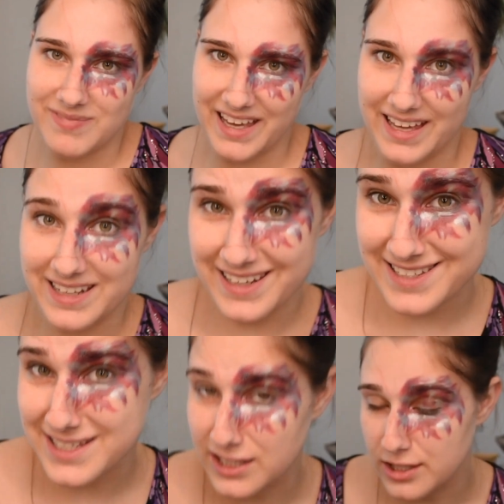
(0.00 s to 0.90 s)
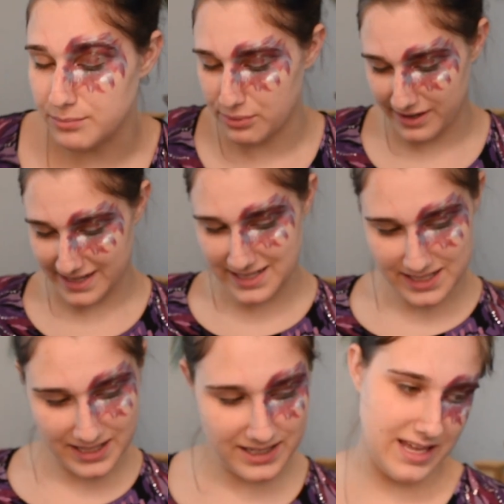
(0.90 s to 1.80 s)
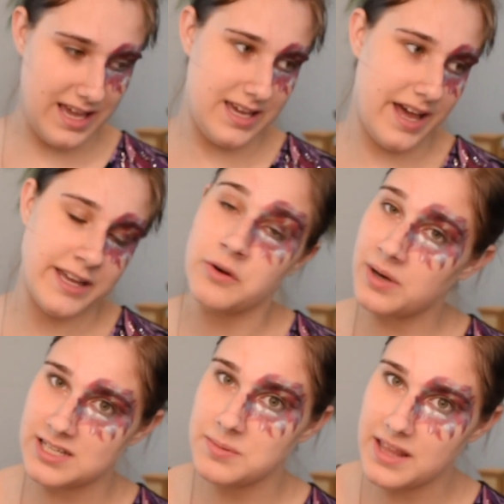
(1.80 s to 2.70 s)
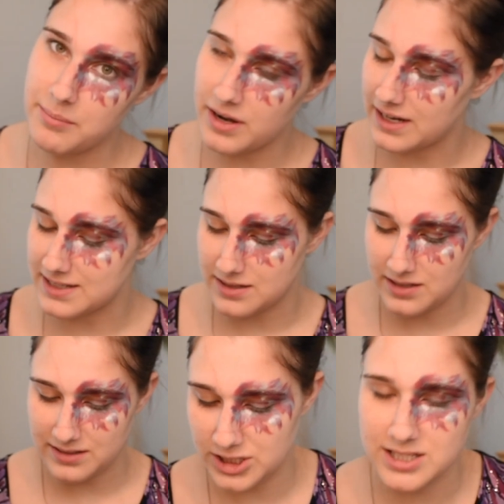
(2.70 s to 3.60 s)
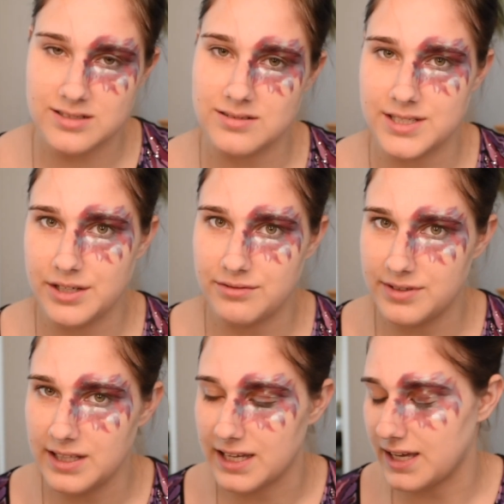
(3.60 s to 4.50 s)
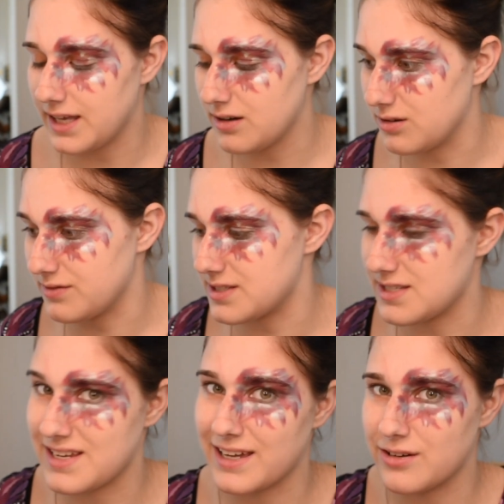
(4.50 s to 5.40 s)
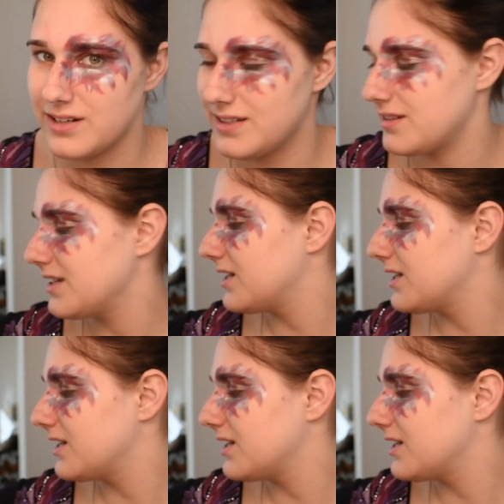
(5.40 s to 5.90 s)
And it's a little bright and I don't want it to be that bright because I just don't feel like it. I don't know if this is accurate.